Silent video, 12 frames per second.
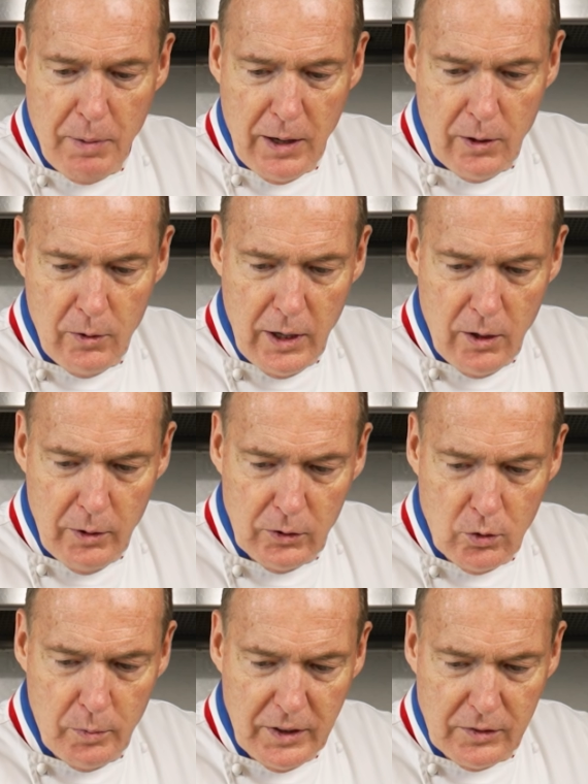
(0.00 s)
powder, I'm going
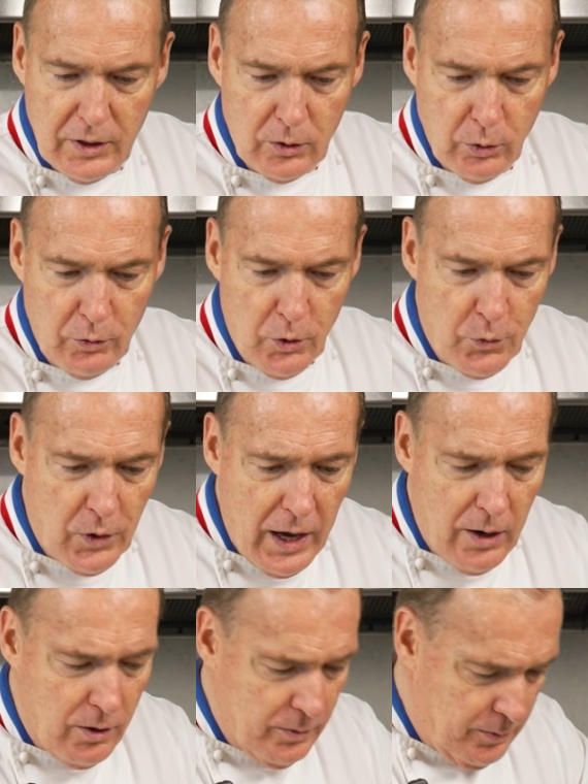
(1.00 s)
to mix it with the
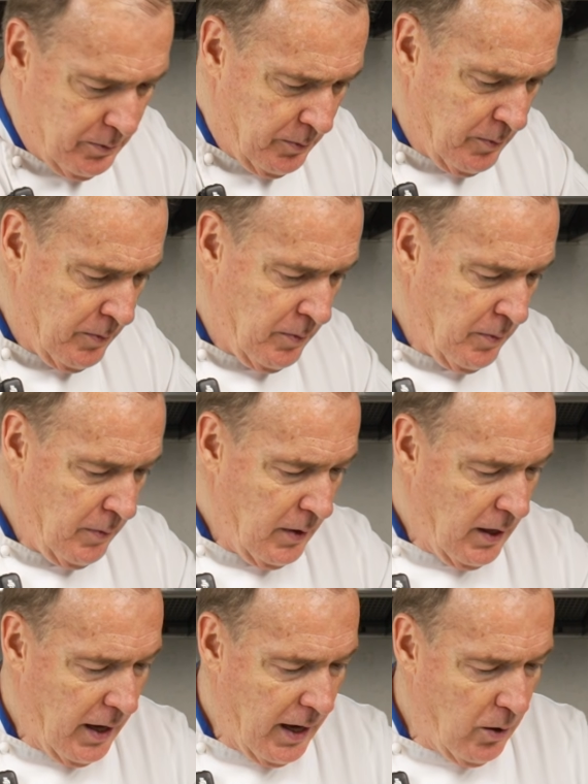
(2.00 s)
flour.
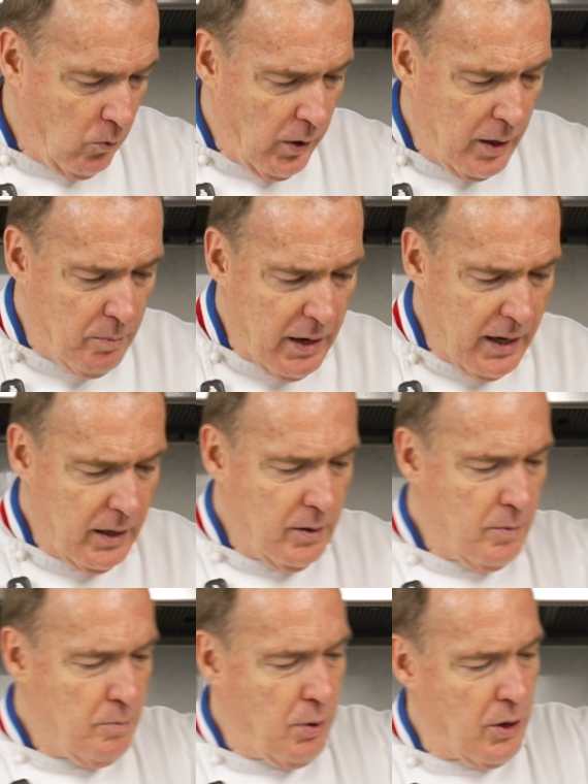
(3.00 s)
And when my
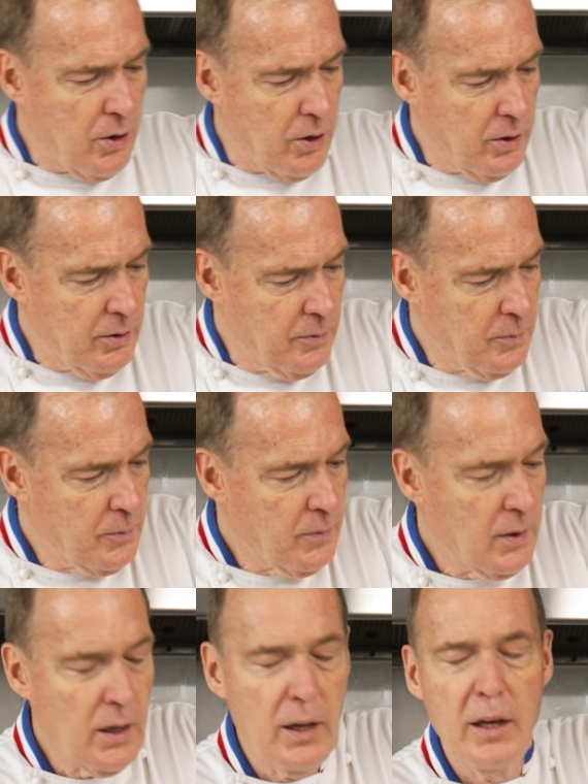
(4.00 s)
butter
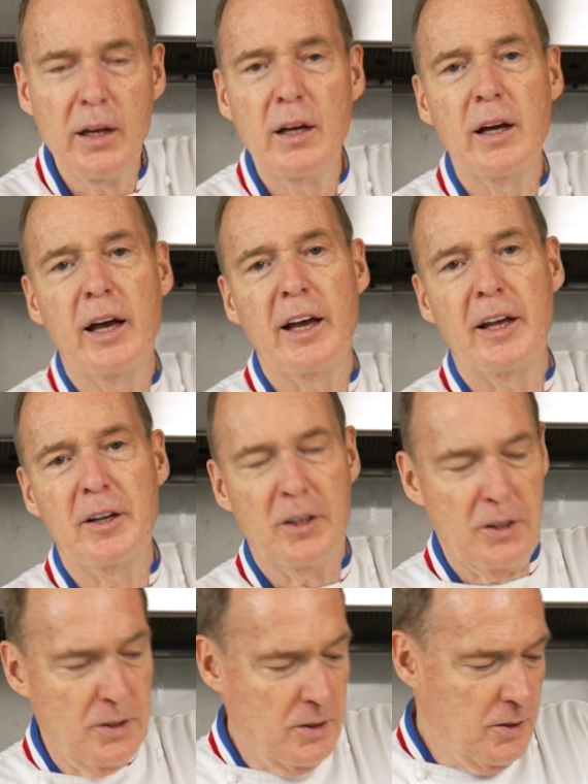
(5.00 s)
and
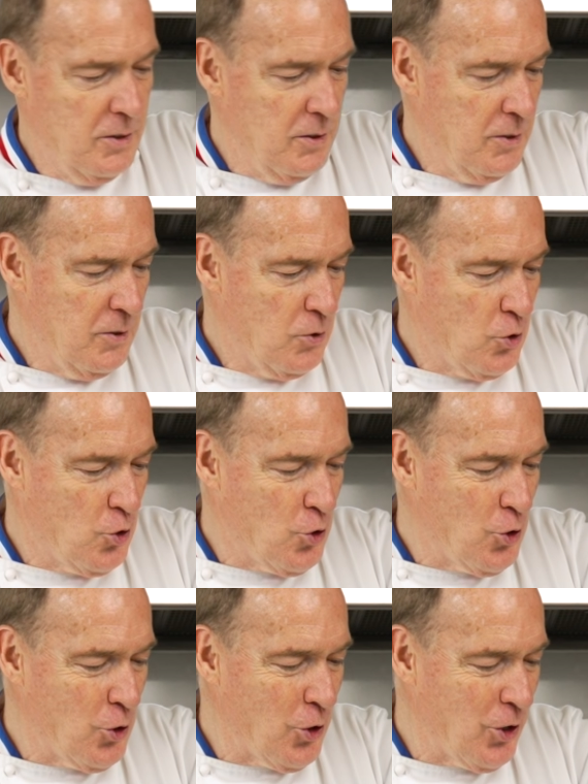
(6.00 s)

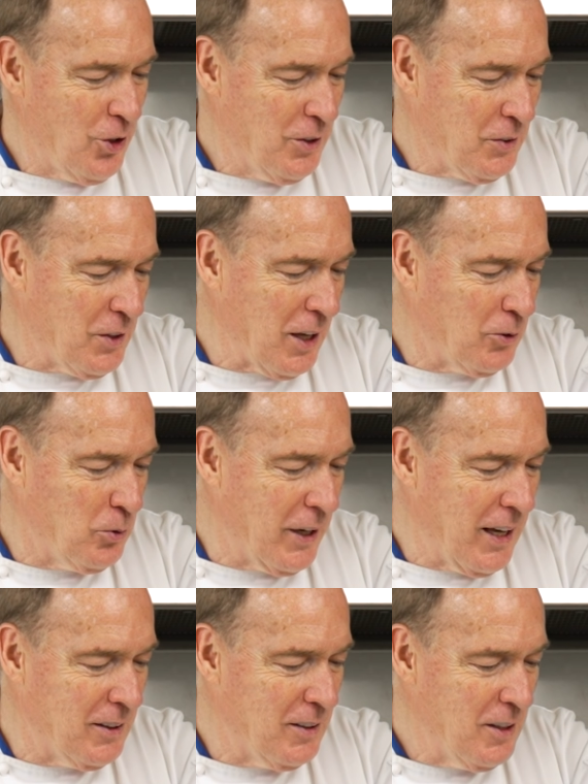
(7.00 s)
sugar start to
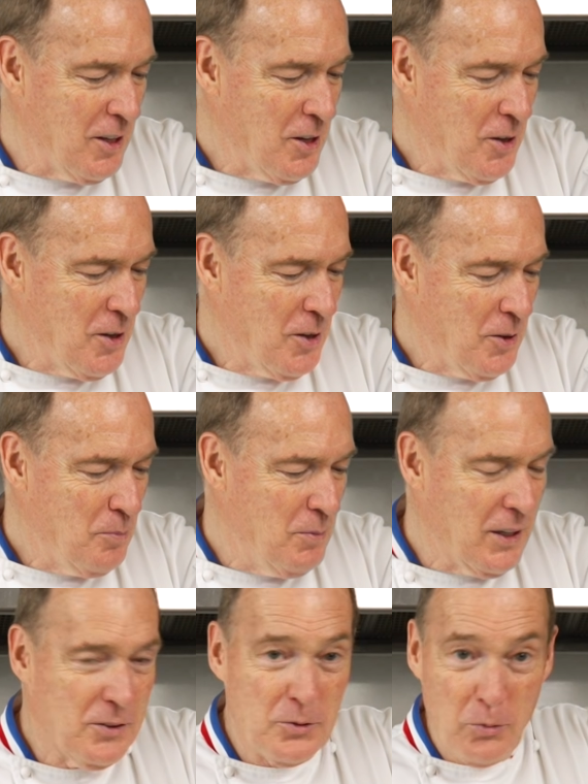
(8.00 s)
get
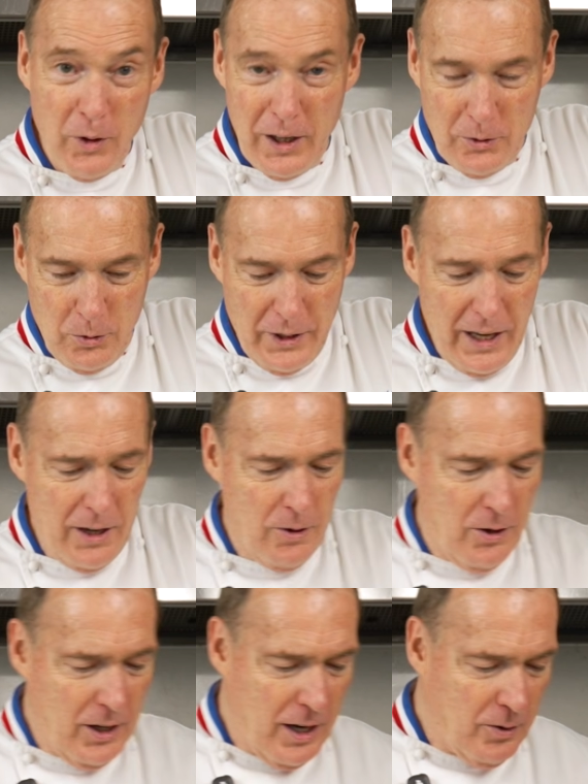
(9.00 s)
mixed well
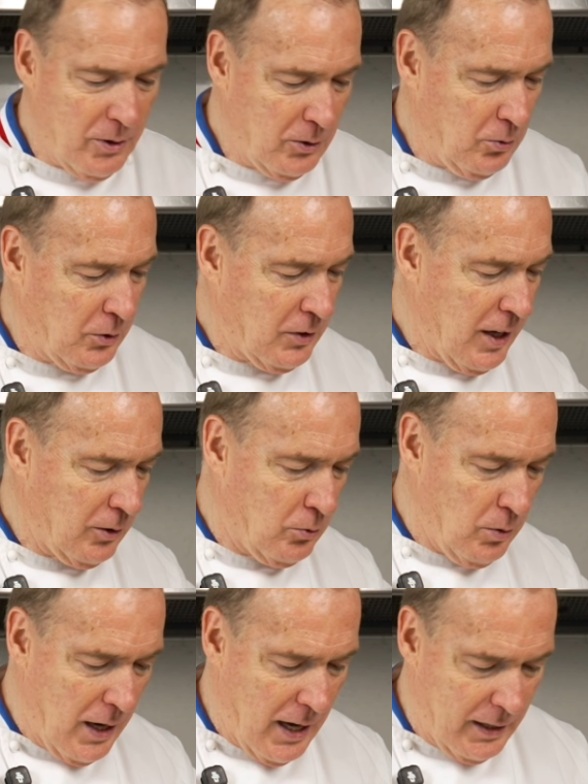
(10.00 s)
together, I'm going to start
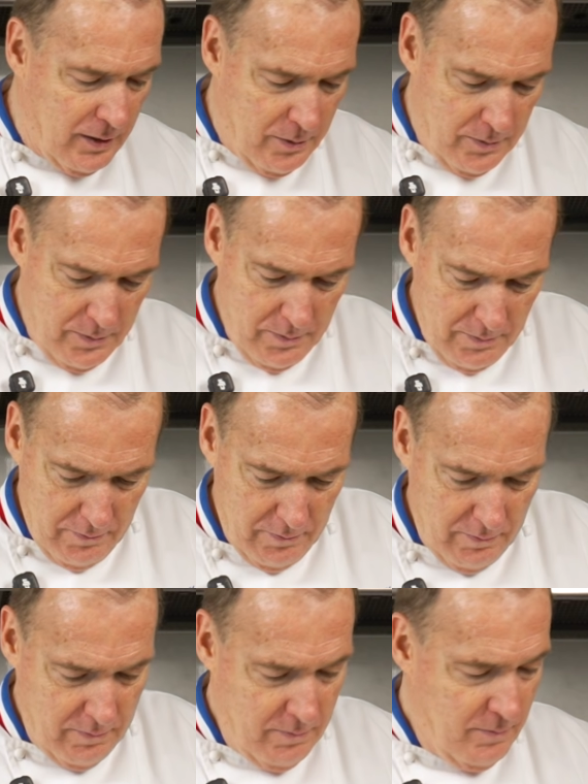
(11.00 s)
to add
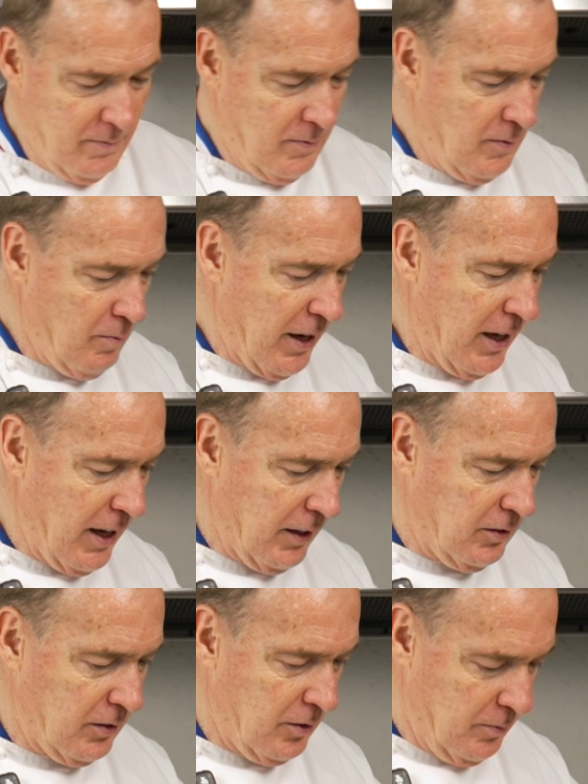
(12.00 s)
my
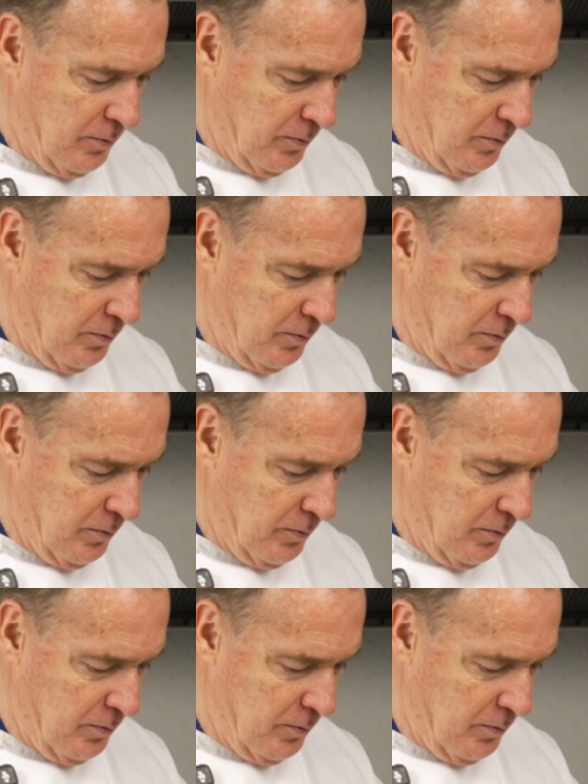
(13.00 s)
eggs.